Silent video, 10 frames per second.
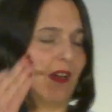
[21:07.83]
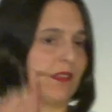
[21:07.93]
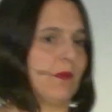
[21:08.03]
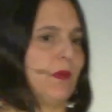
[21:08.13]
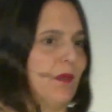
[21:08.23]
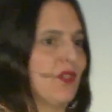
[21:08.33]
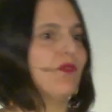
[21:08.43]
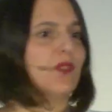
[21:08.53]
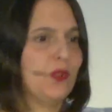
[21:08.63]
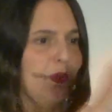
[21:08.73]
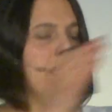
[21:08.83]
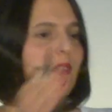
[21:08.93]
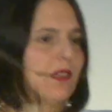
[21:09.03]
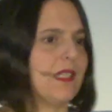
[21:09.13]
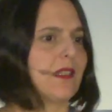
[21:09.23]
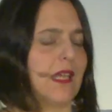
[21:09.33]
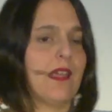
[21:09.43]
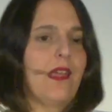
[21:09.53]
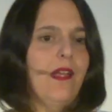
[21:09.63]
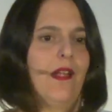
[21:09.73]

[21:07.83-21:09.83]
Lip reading: got the permission for doing all these things.